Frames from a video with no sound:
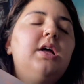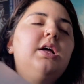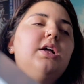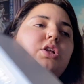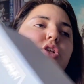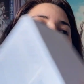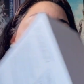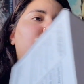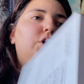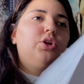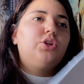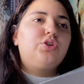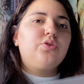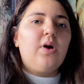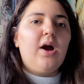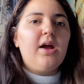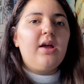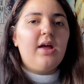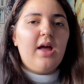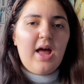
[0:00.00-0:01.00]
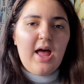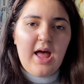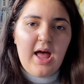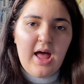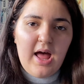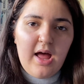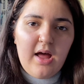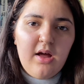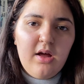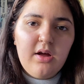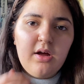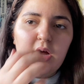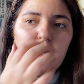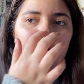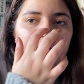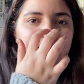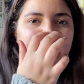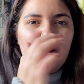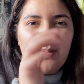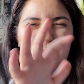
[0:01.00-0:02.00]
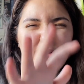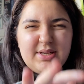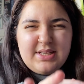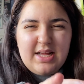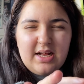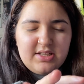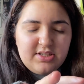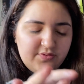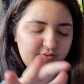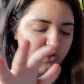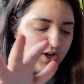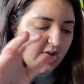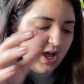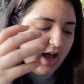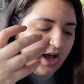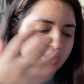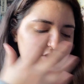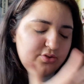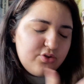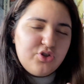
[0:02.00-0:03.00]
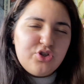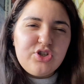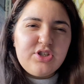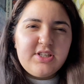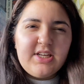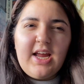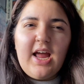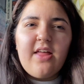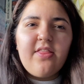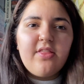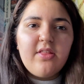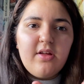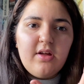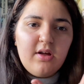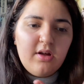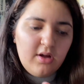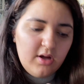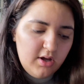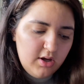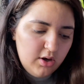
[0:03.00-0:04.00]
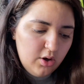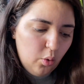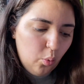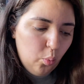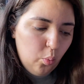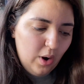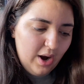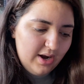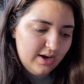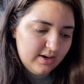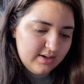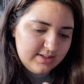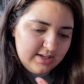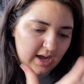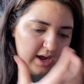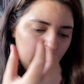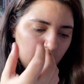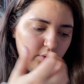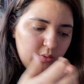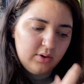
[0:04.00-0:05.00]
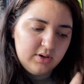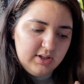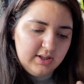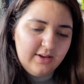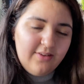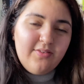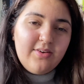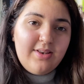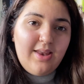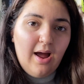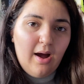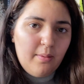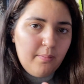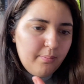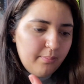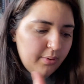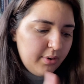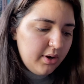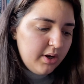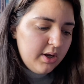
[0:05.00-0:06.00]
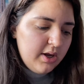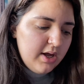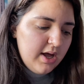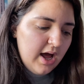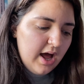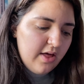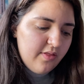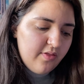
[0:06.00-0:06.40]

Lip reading: to dry your hair, 10% of your hair, so just to get the wetness out and leave it damp. And